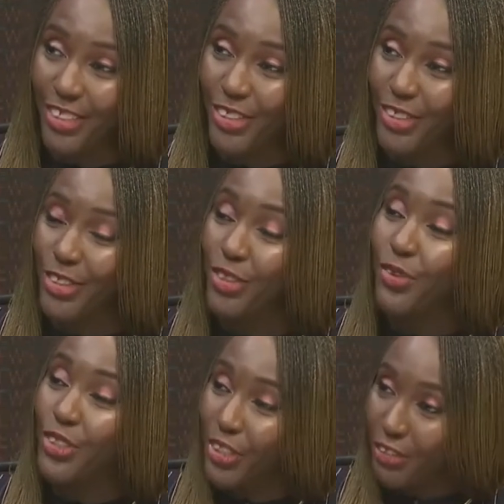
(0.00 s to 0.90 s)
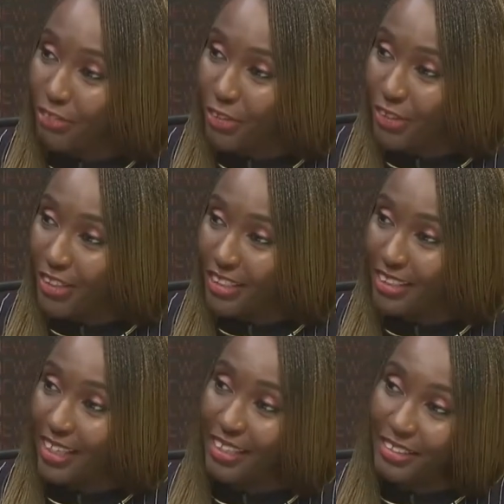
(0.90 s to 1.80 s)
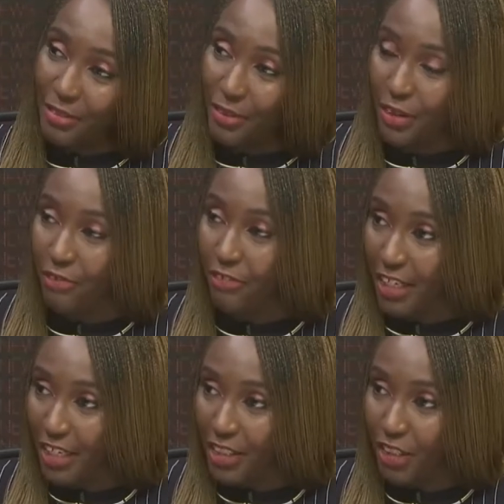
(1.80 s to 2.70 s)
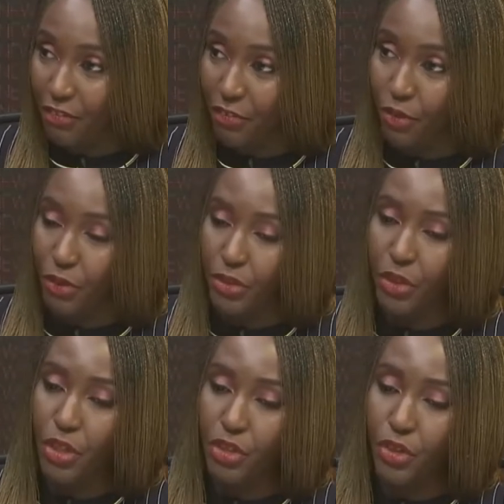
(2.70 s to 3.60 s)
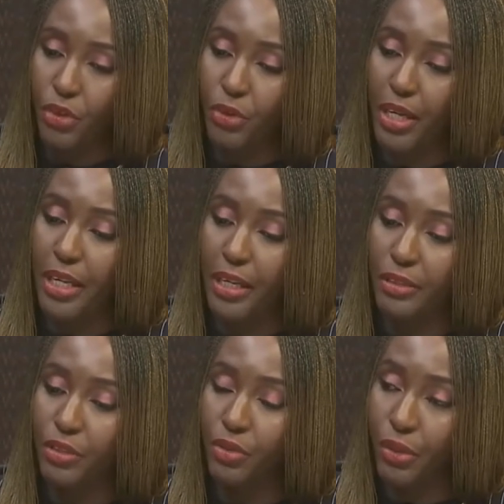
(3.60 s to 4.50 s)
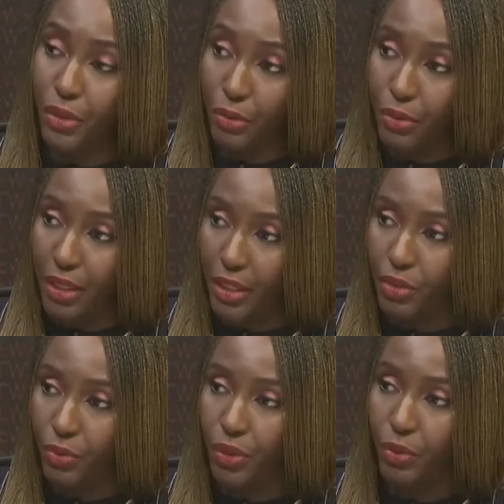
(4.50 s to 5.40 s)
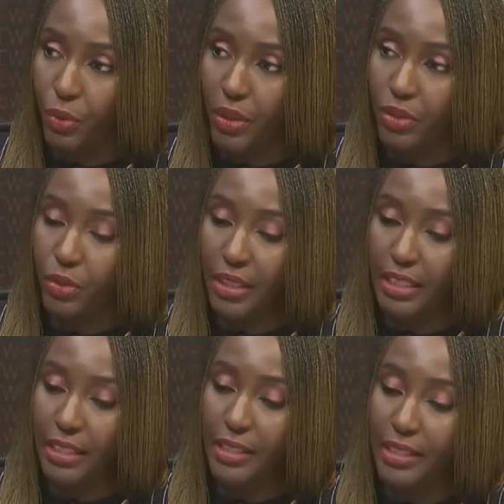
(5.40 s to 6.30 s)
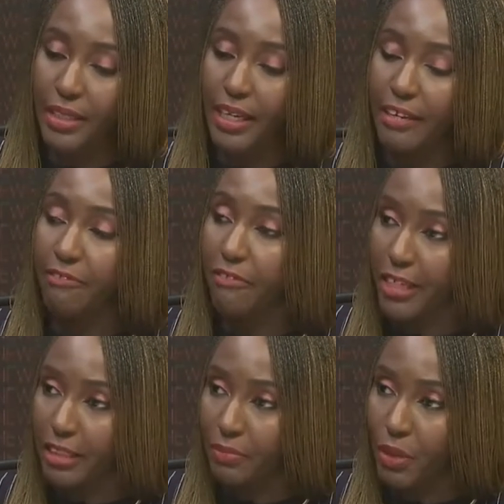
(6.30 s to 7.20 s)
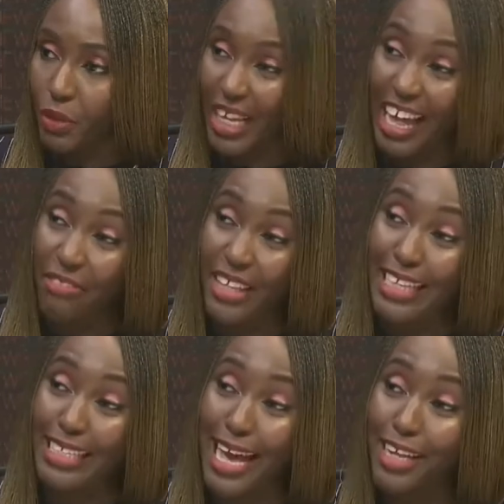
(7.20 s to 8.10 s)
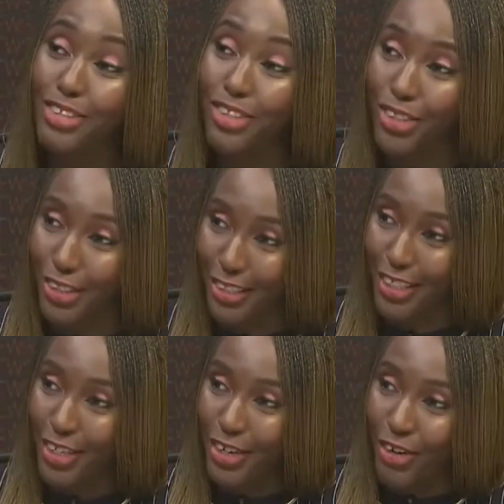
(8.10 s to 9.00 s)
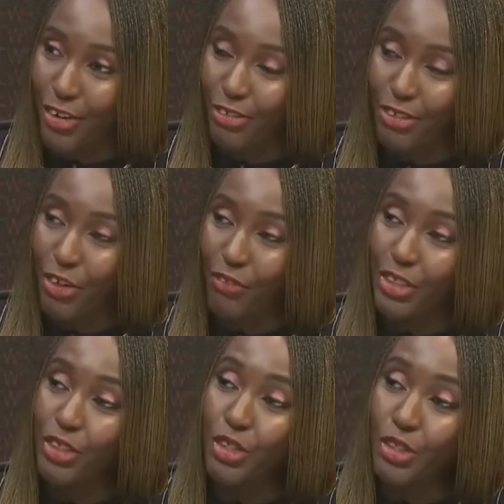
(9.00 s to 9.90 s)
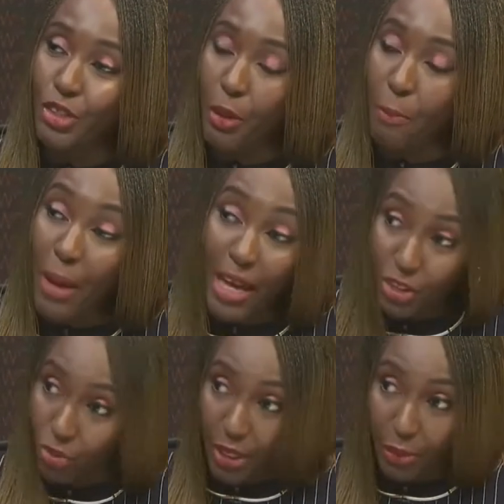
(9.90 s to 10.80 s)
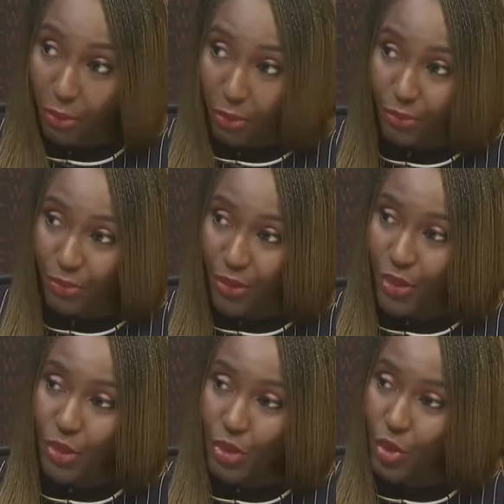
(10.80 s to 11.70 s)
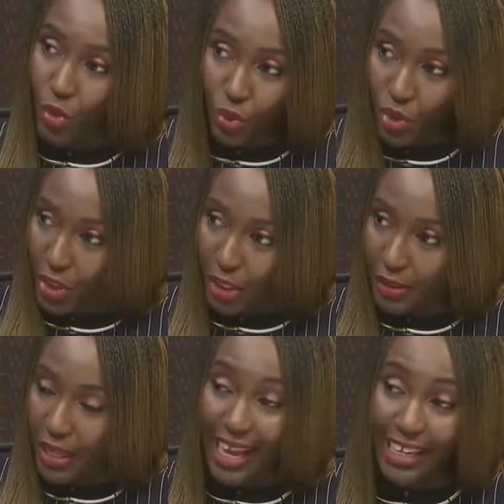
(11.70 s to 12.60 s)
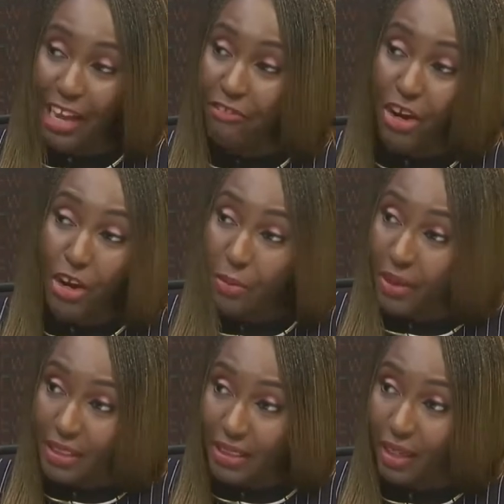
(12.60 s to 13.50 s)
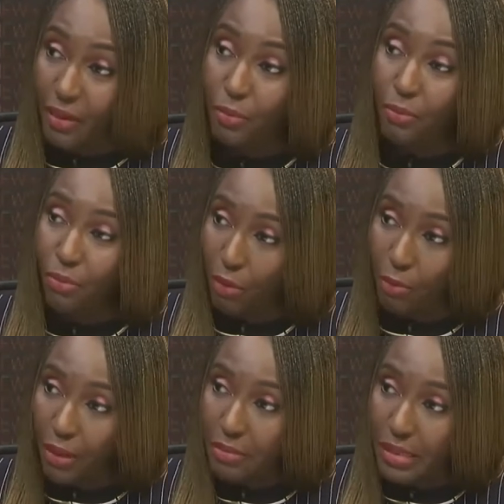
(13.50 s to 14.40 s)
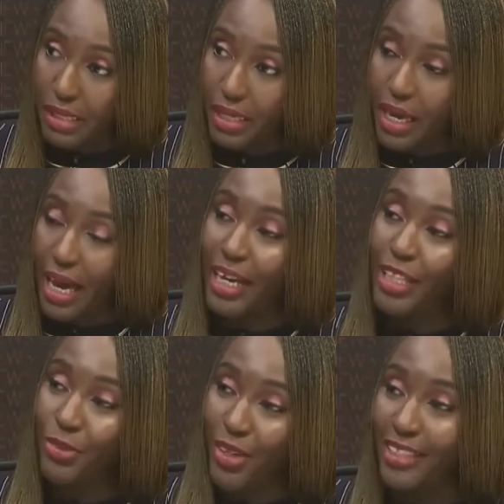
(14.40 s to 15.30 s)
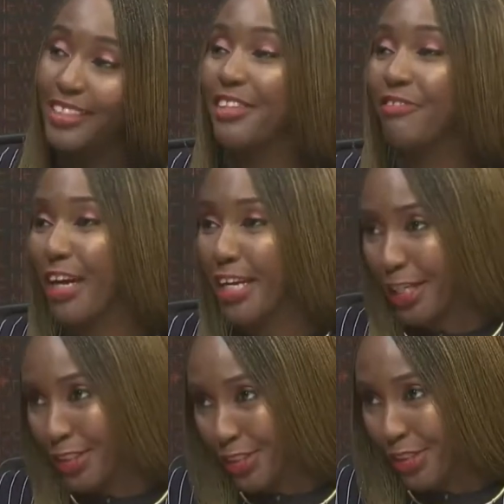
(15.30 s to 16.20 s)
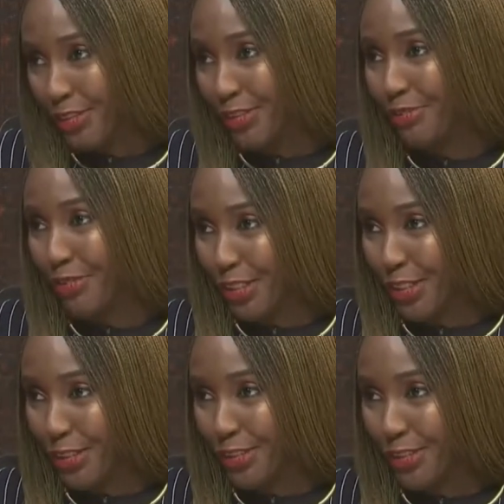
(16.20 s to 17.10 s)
Social focus and financial focus. So you're looking at doing good and doing well. So these are investments that have the intention of solving measurable social and environmental problems, and as well as the financial returns.